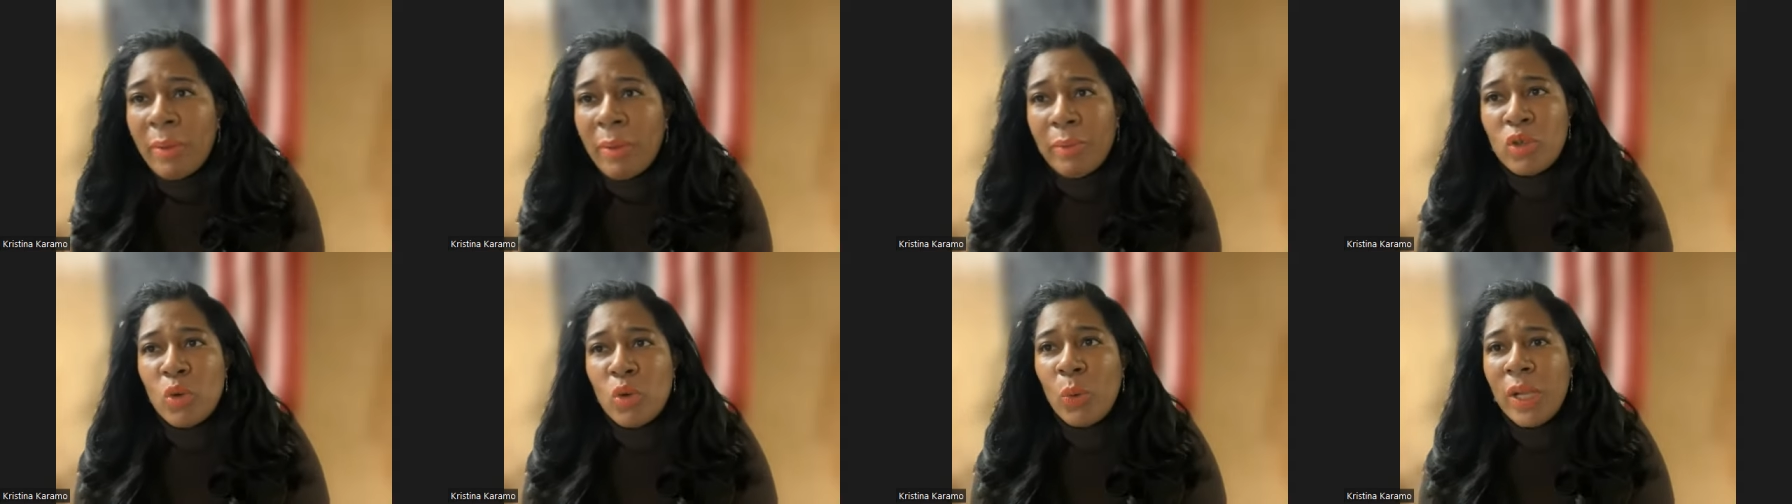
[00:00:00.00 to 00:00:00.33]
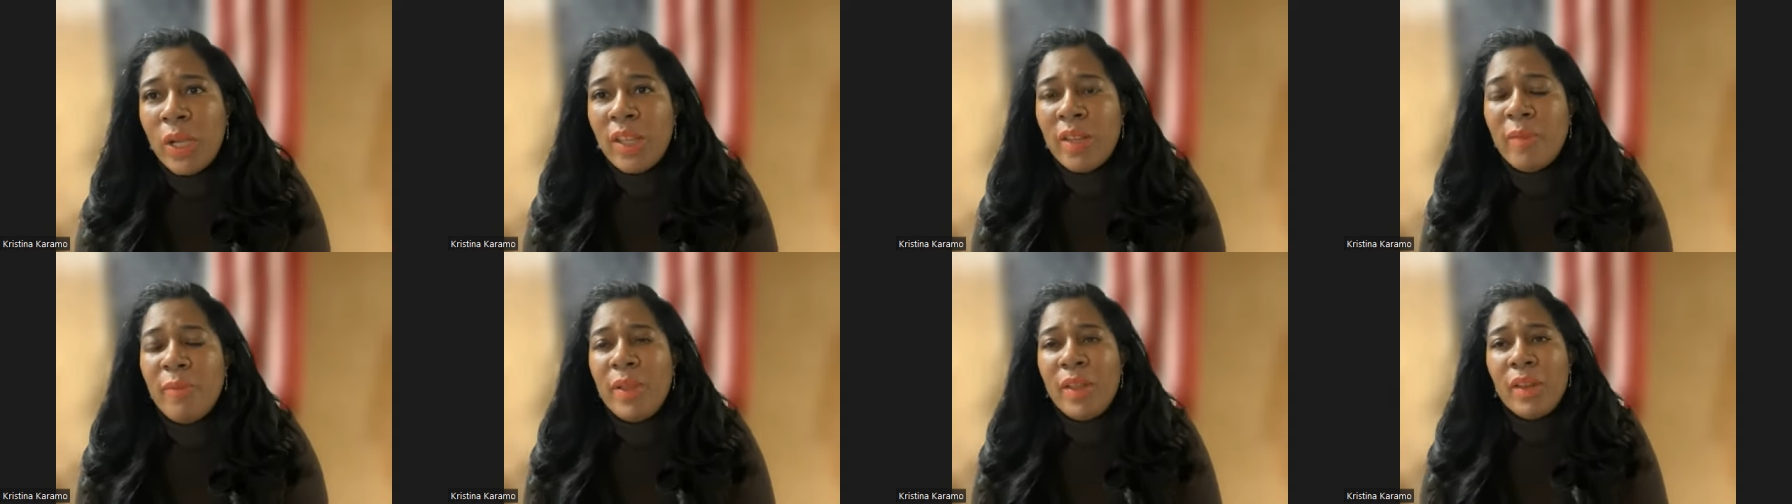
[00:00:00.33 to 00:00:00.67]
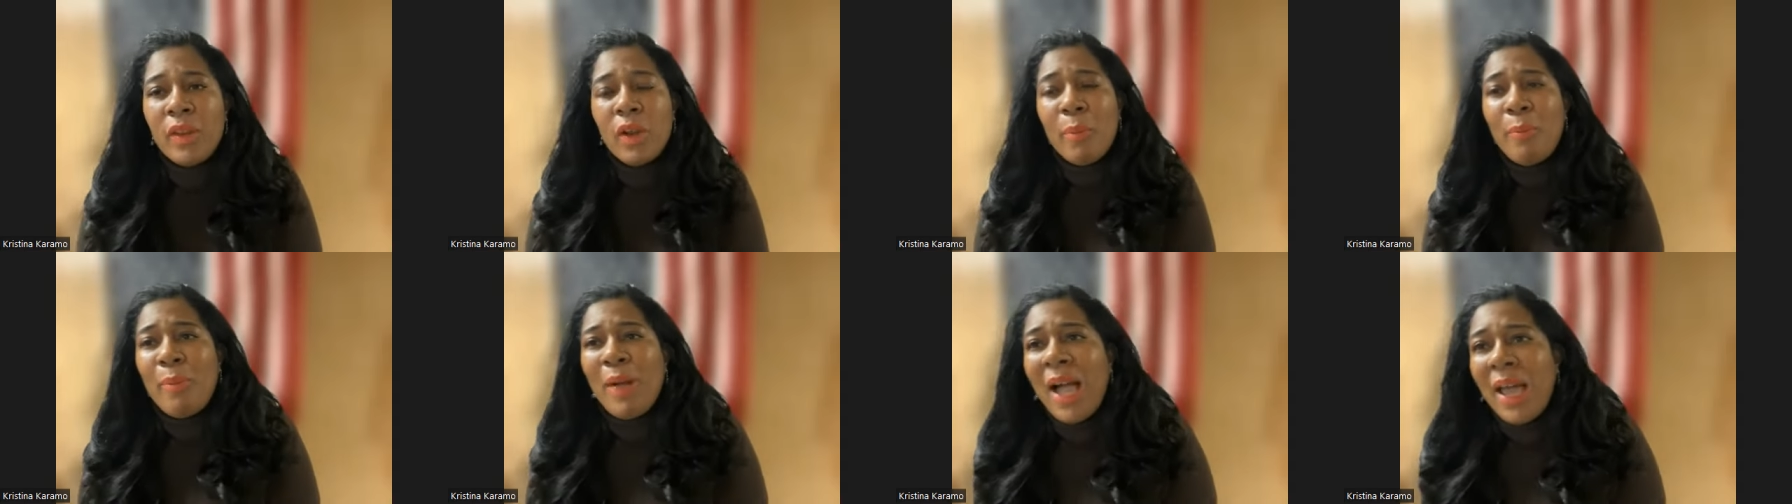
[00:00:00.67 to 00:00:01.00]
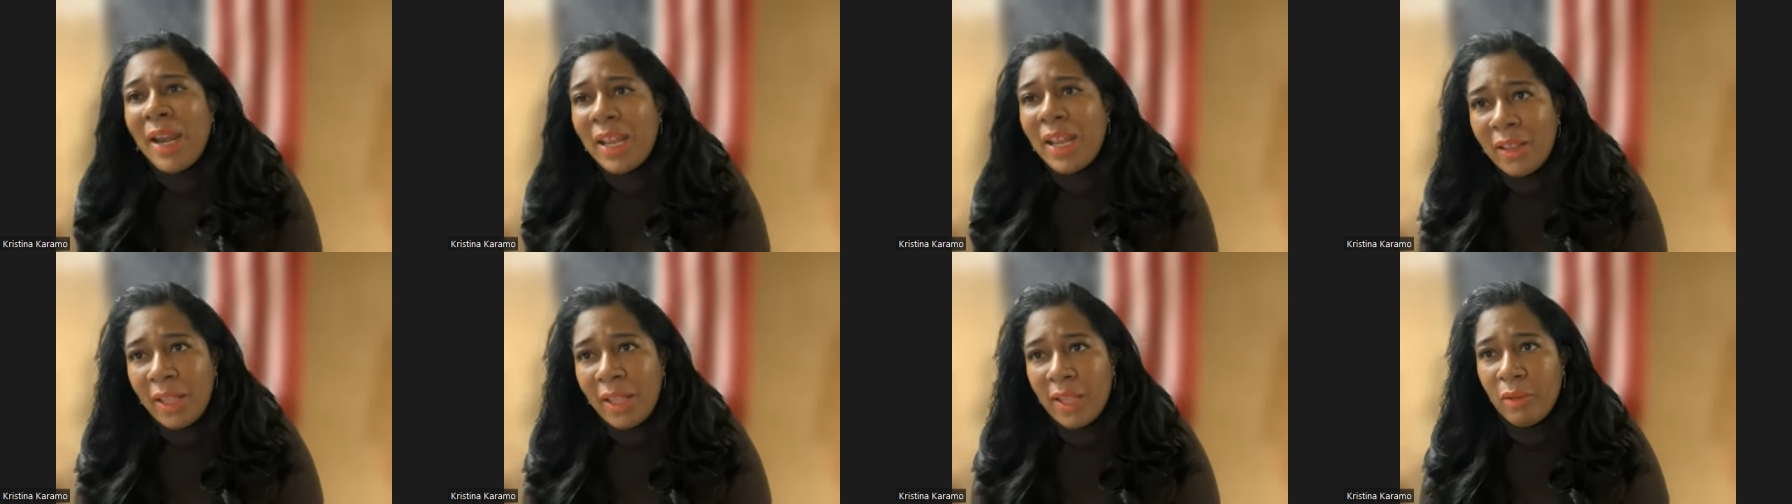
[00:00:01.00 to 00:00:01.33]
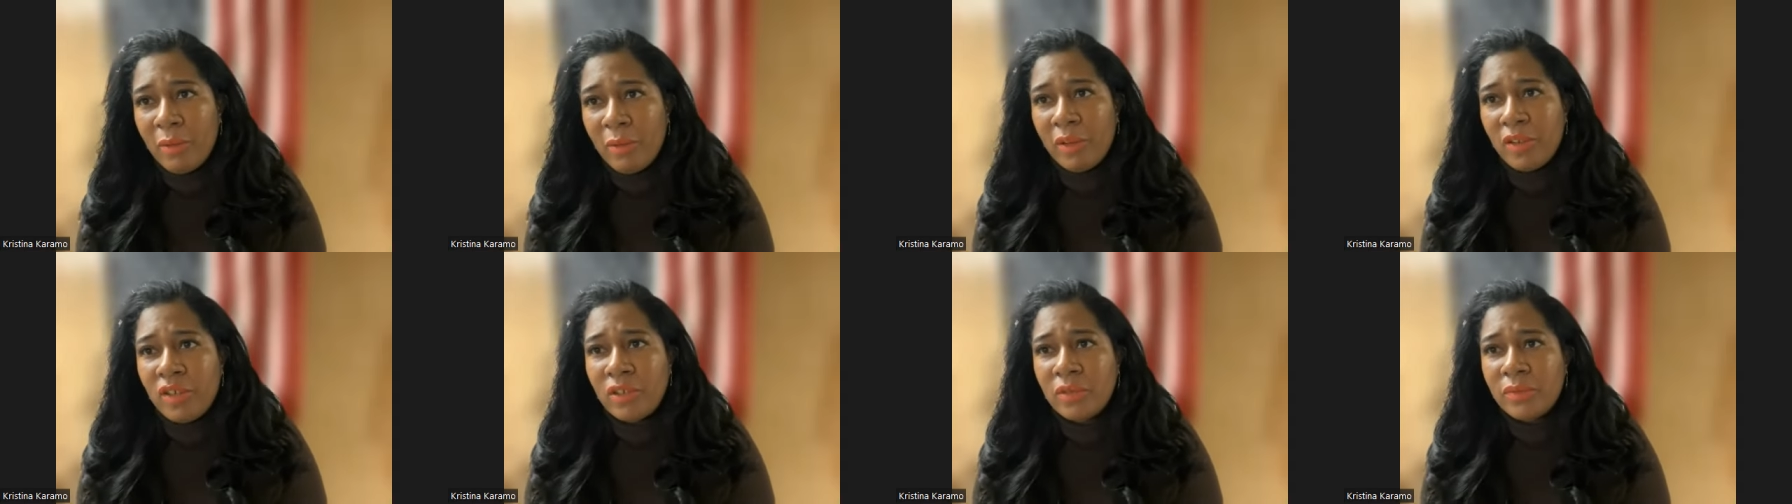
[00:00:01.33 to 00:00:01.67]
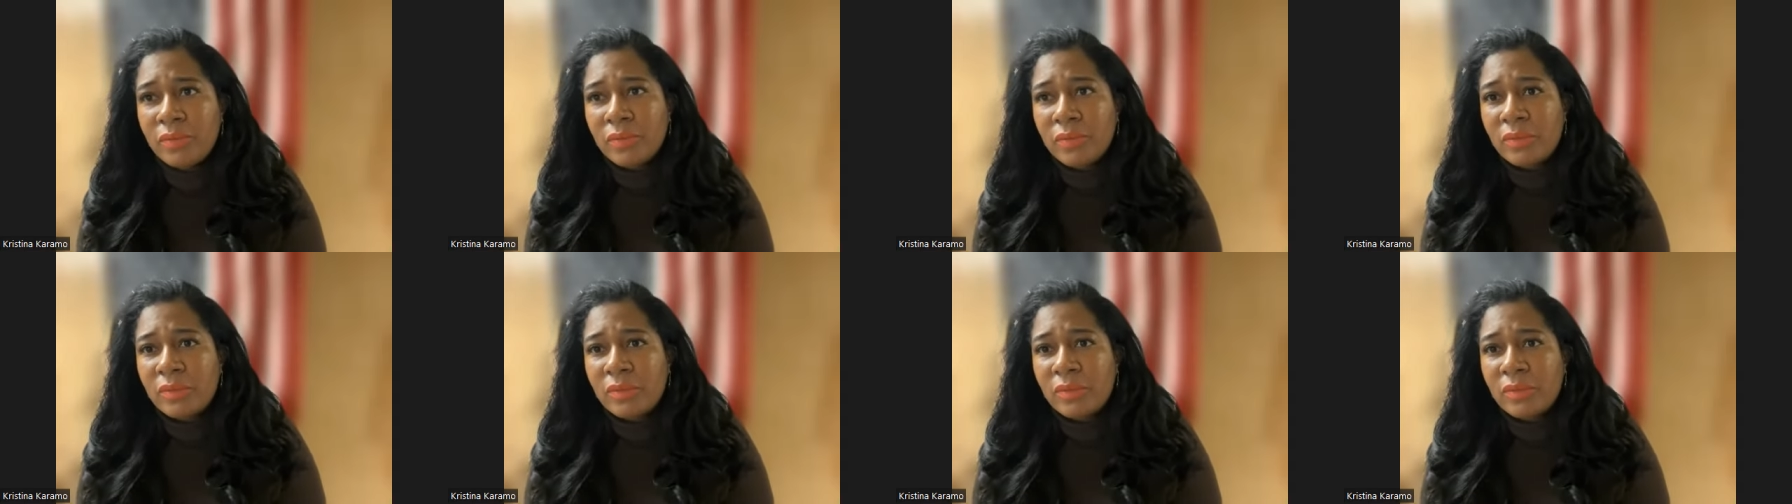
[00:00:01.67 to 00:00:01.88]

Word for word: between them in their body language.